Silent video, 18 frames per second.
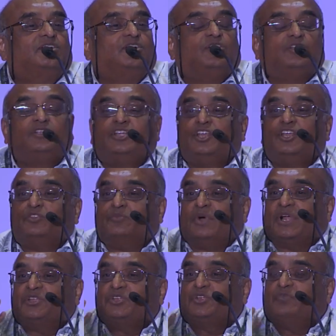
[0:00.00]
She is
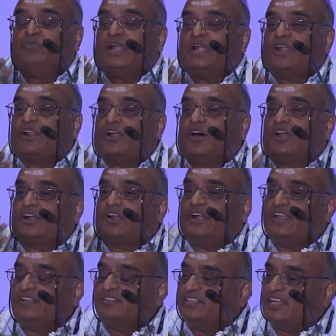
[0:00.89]
much better
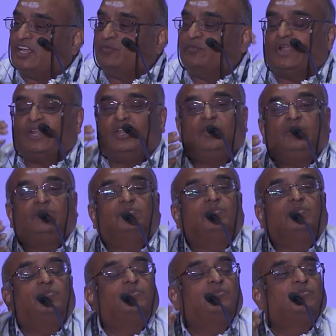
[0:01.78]
organized than many
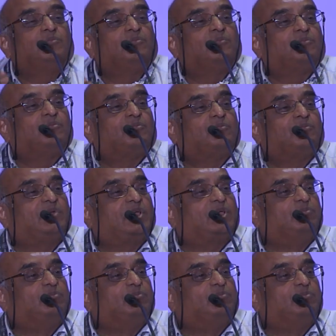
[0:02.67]
big